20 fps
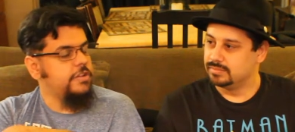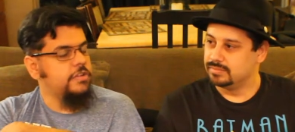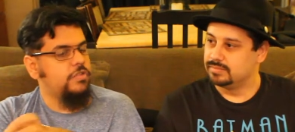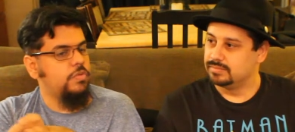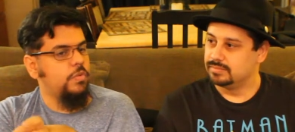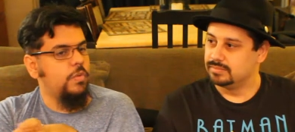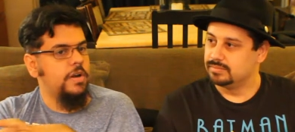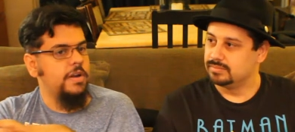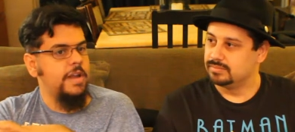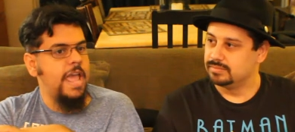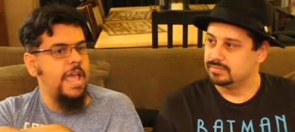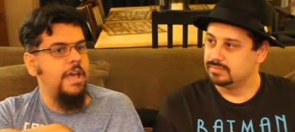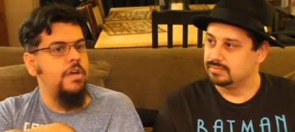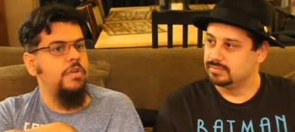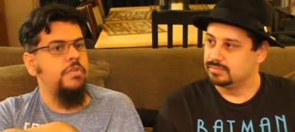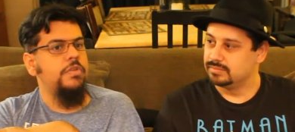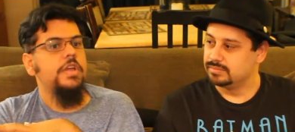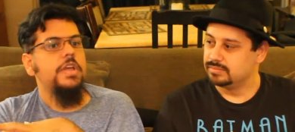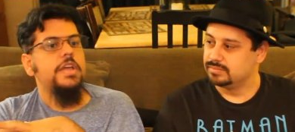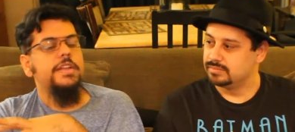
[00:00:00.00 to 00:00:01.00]
Speaker 1: it to where
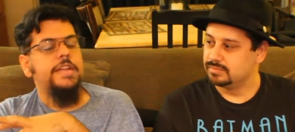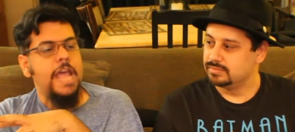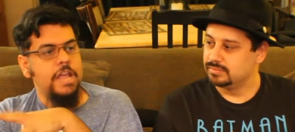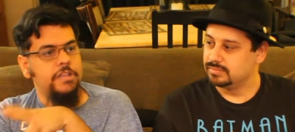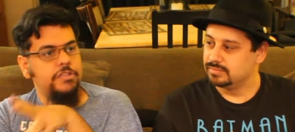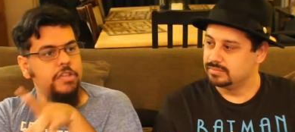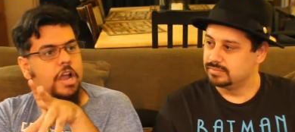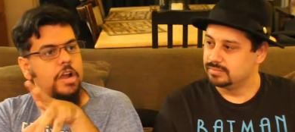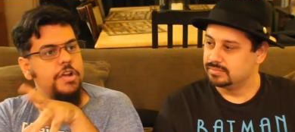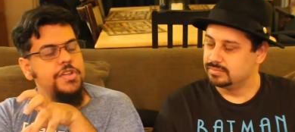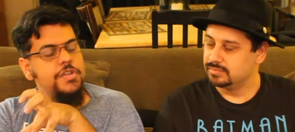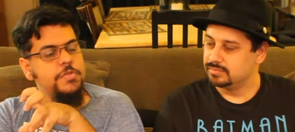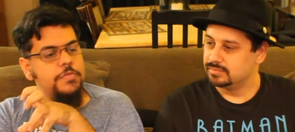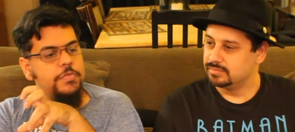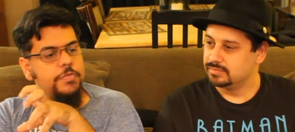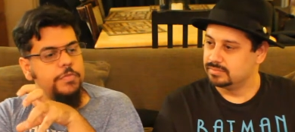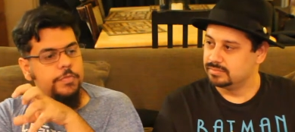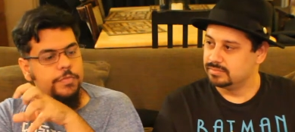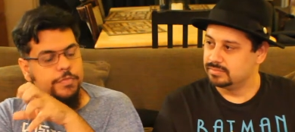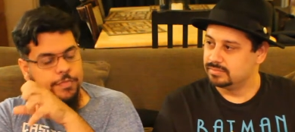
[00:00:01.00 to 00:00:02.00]
now that's how you
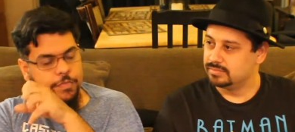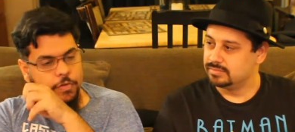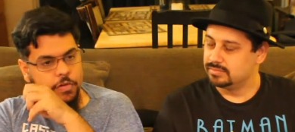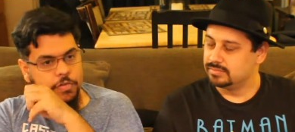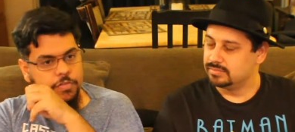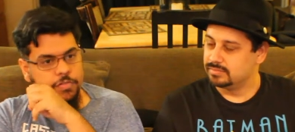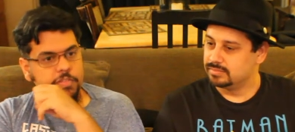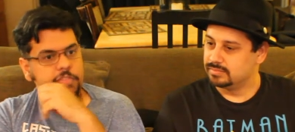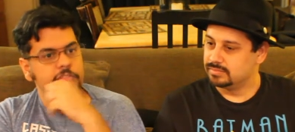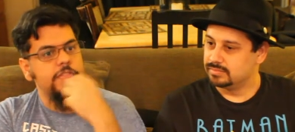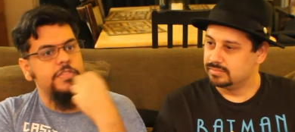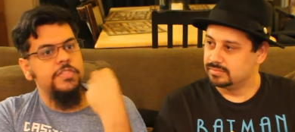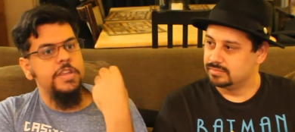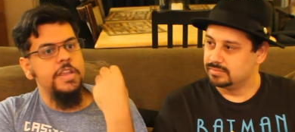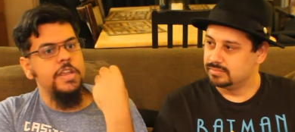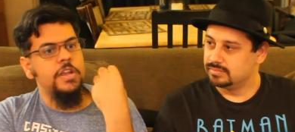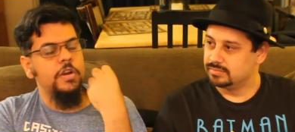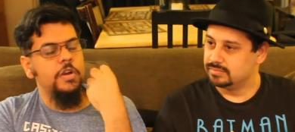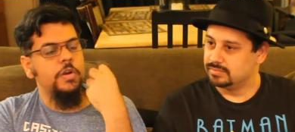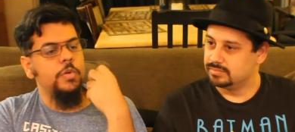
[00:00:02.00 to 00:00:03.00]
first
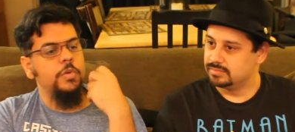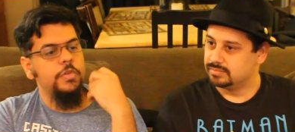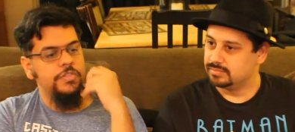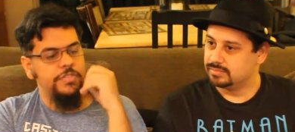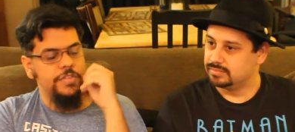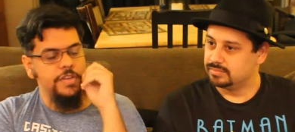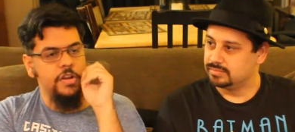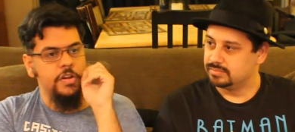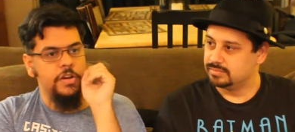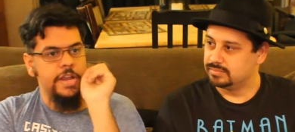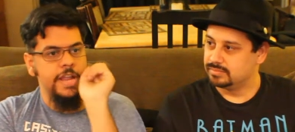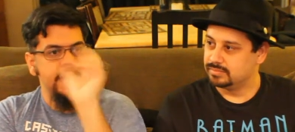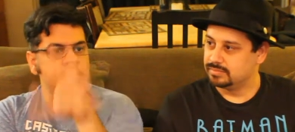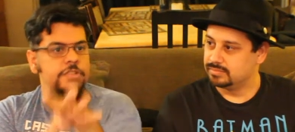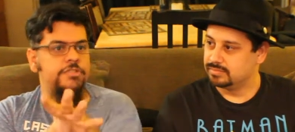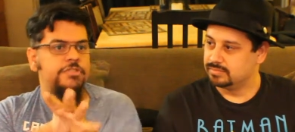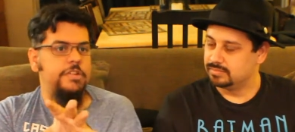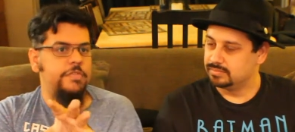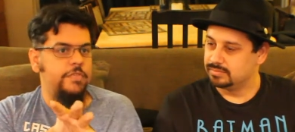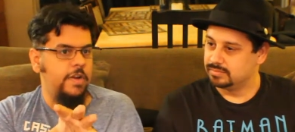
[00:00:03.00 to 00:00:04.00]
see her see her
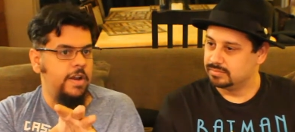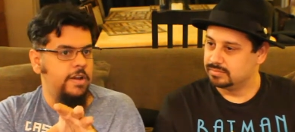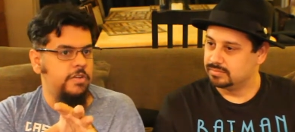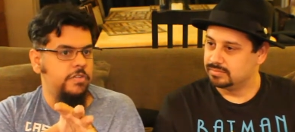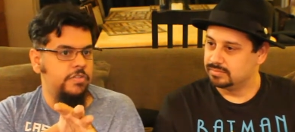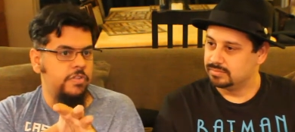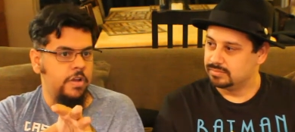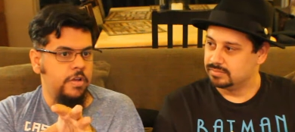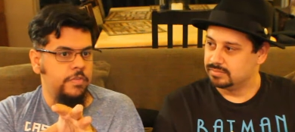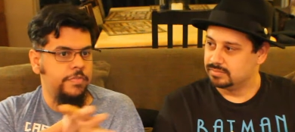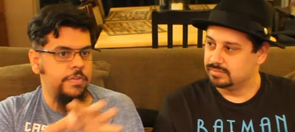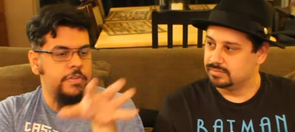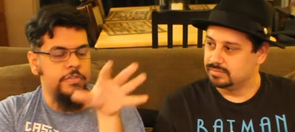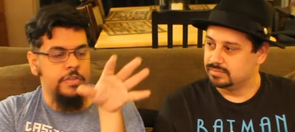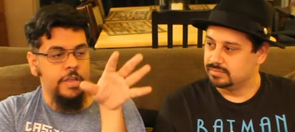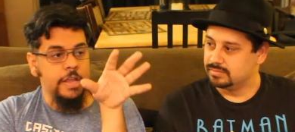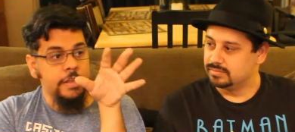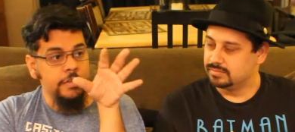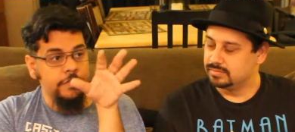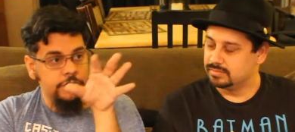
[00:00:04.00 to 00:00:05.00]
in Chief Iron's
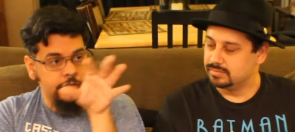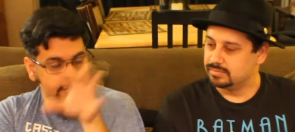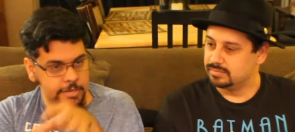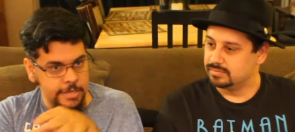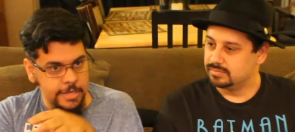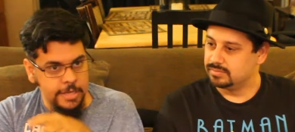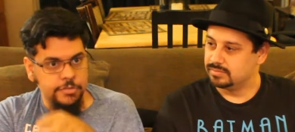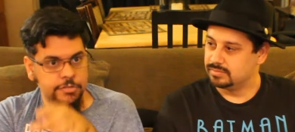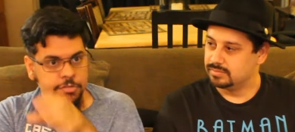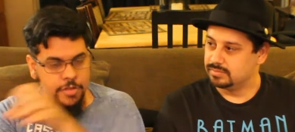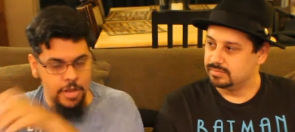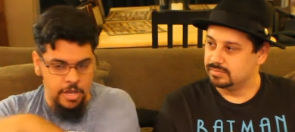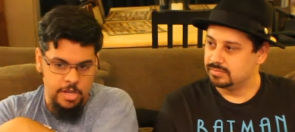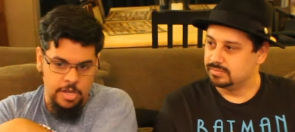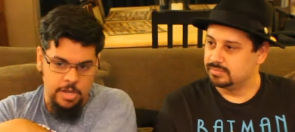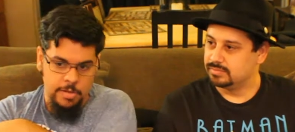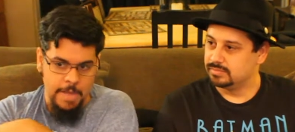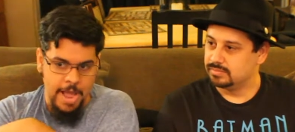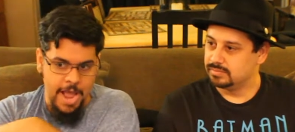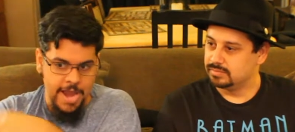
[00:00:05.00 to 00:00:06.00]
office is
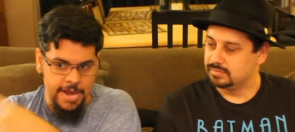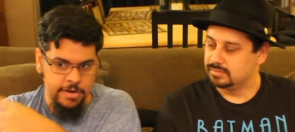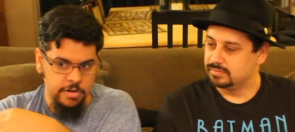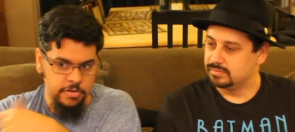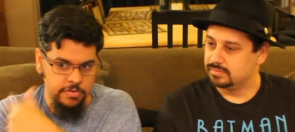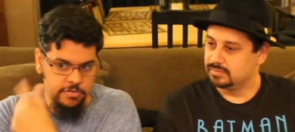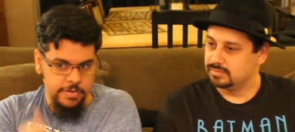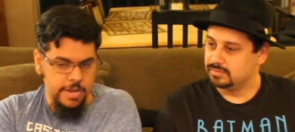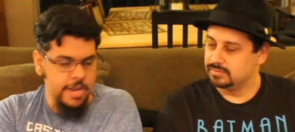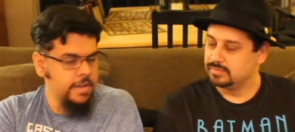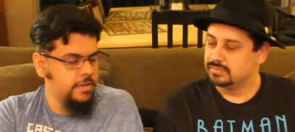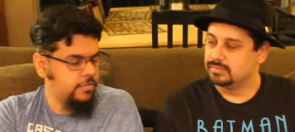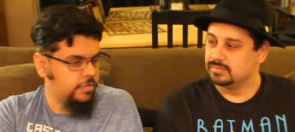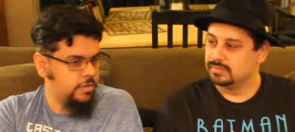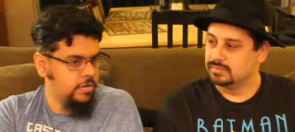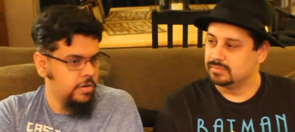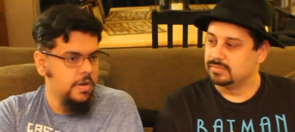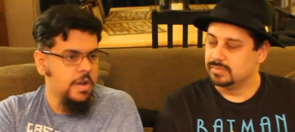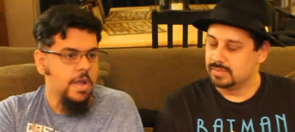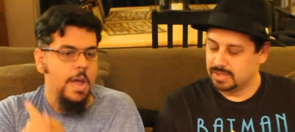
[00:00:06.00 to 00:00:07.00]
um, Irons takes
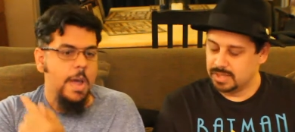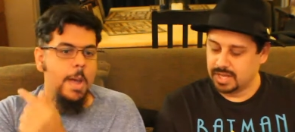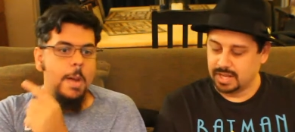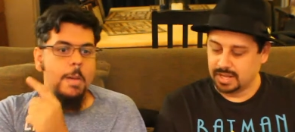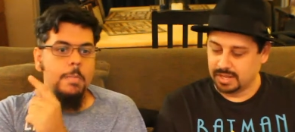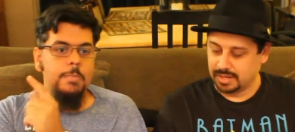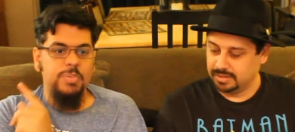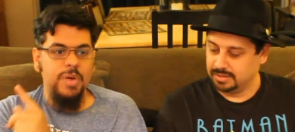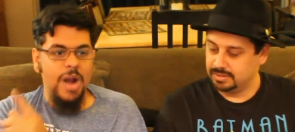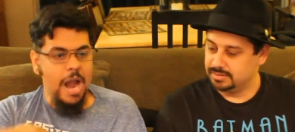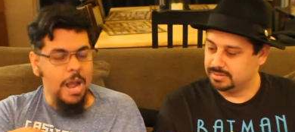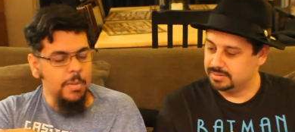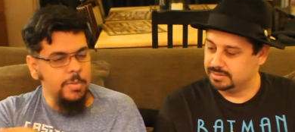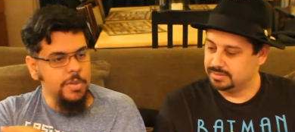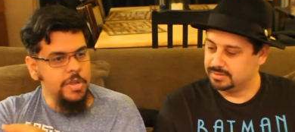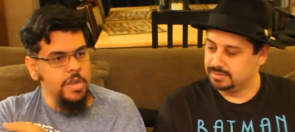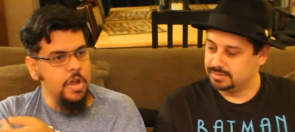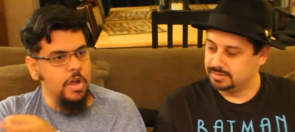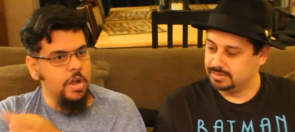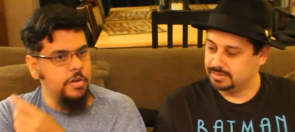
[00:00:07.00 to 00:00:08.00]
her. Yeah.
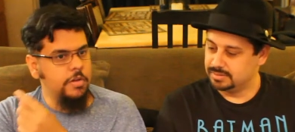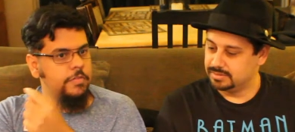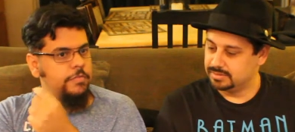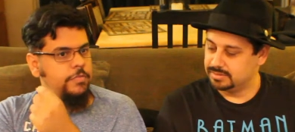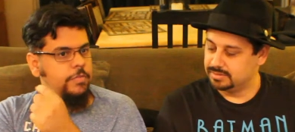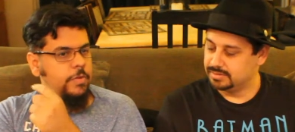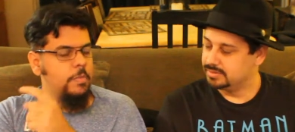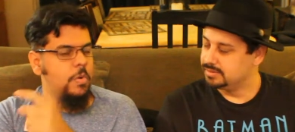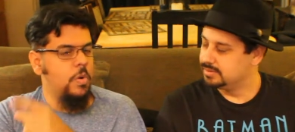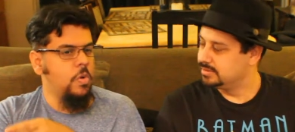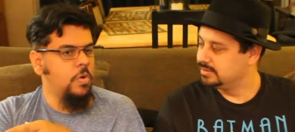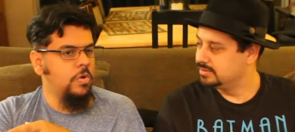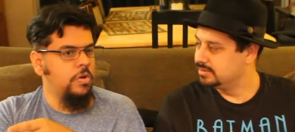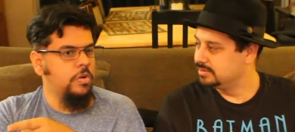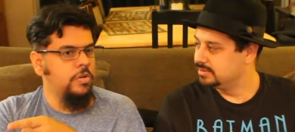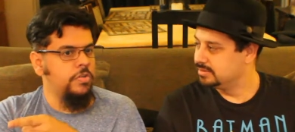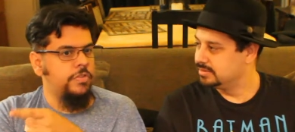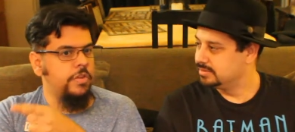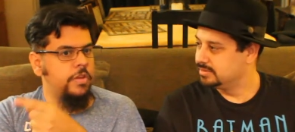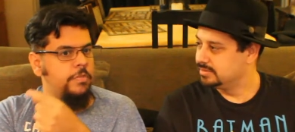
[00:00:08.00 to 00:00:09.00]
Probably from
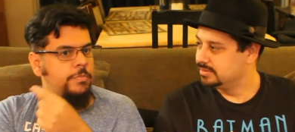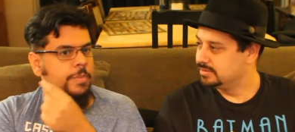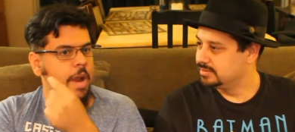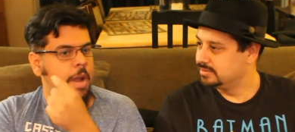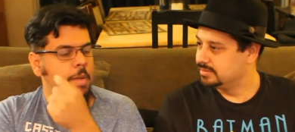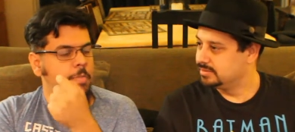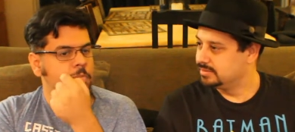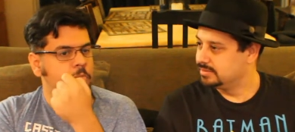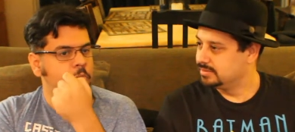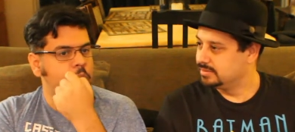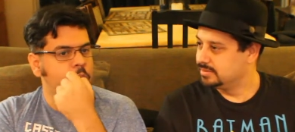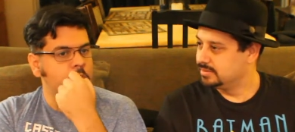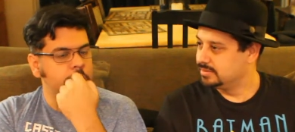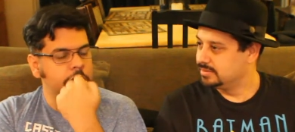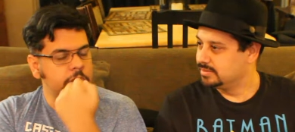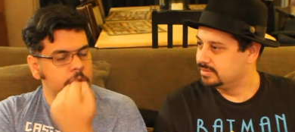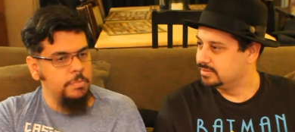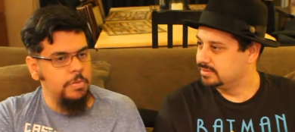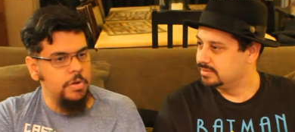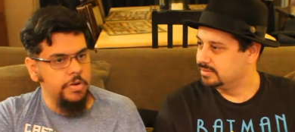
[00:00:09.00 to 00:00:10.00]
orders of probably
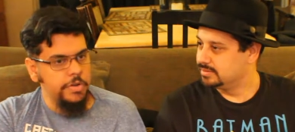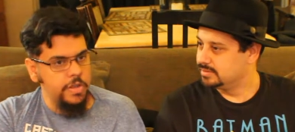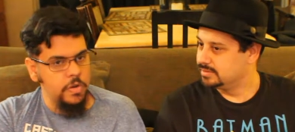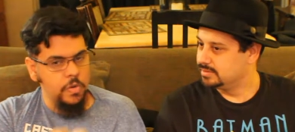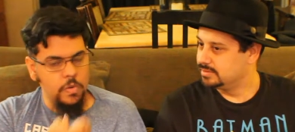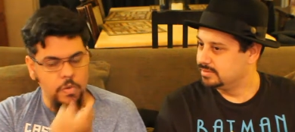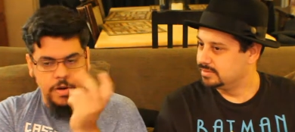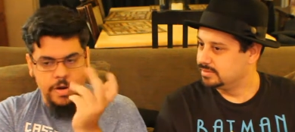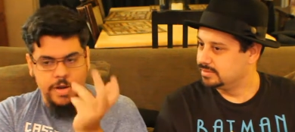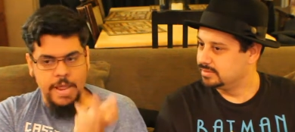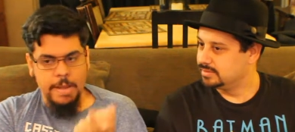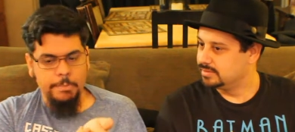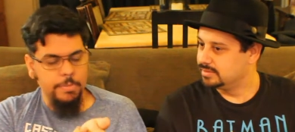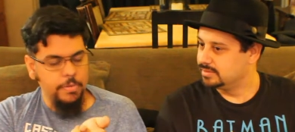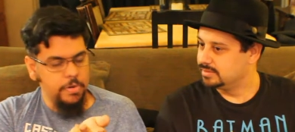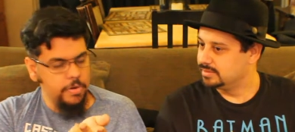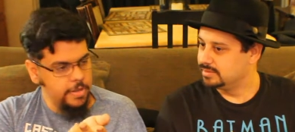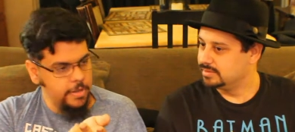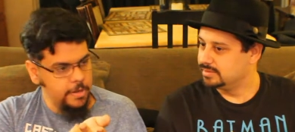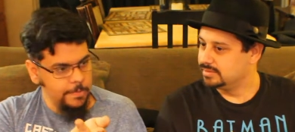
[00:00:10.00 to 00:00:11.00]
William Birkin or Annette
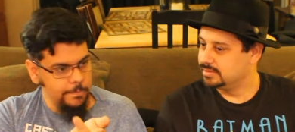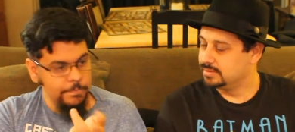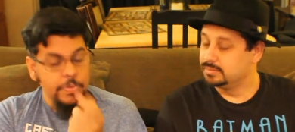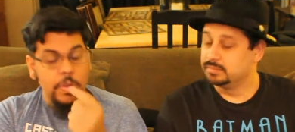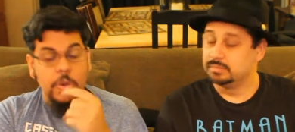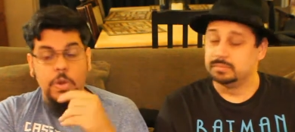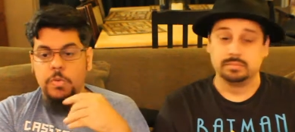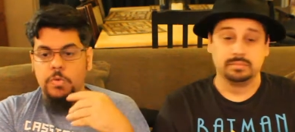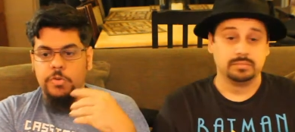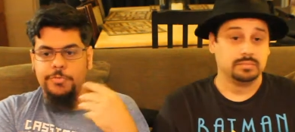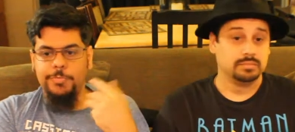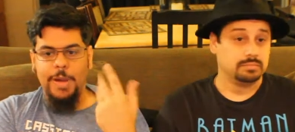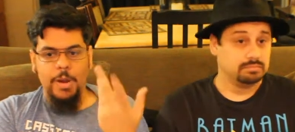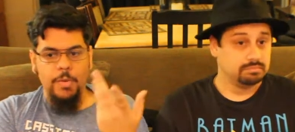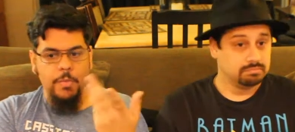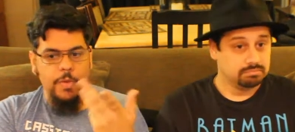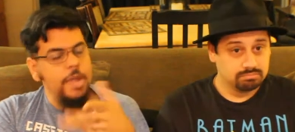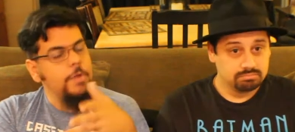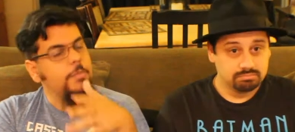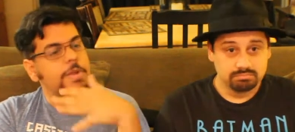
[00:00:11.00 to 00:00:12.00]
Birkin, which by the way,